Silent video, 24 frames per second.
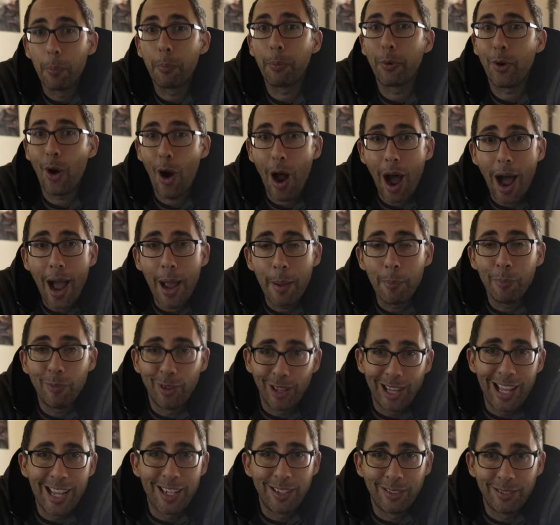prime
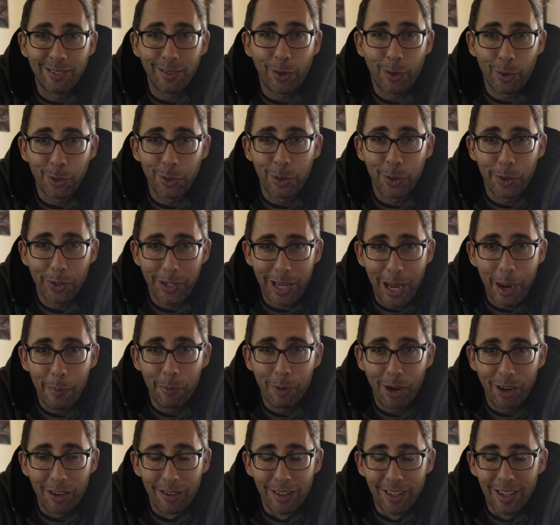lens on your
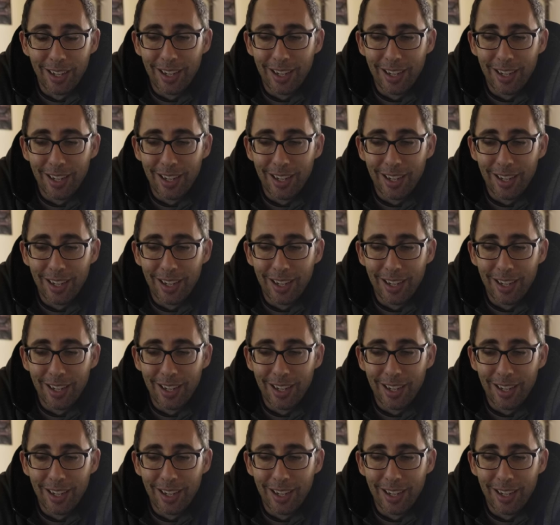camera.